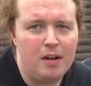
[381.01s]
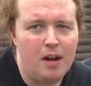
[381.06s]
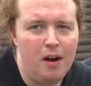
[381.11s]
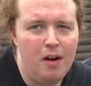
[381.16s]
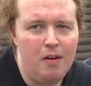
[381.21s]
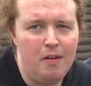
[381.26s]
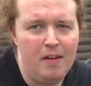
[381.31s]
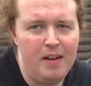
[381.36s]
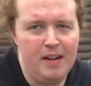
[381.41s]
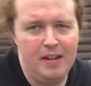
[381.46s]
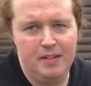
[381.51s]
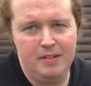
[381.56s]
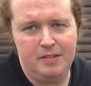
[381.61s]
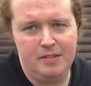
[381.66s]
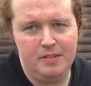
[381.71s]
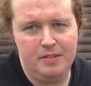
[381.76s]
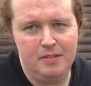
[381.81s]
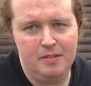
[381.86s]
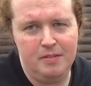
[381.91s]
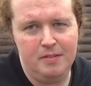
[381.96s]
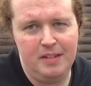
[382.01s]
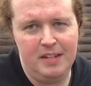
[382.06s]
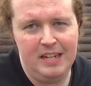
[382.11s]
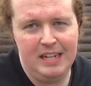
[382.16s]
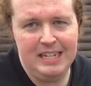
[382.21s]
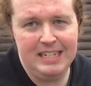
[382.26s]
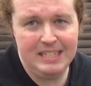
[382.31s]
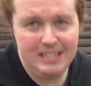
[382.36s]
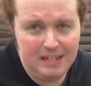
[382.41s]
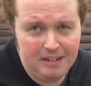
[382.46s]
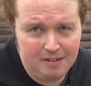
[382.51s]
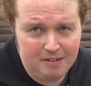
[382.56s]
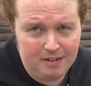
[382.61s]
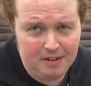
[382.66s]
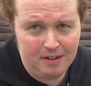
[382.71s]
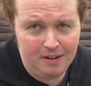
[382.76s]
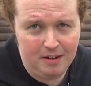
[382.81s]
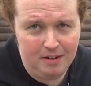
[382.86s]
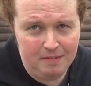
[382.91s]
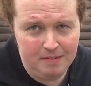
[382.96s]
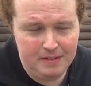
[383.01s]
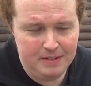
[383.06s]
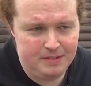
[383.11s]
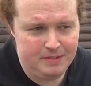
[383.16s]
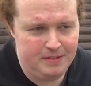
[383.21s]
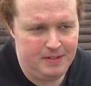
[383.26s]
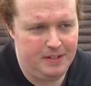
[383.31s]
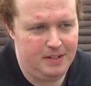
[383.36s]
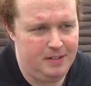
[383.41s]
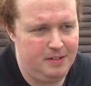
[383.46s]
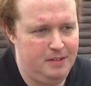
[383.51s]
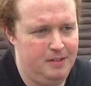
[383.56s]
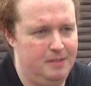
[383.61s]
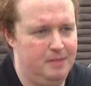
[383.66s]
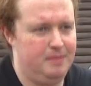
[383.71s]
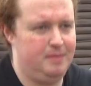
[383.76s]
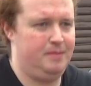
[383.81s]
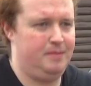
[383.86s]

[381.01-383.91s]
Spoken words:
go into the interior of this vehicle.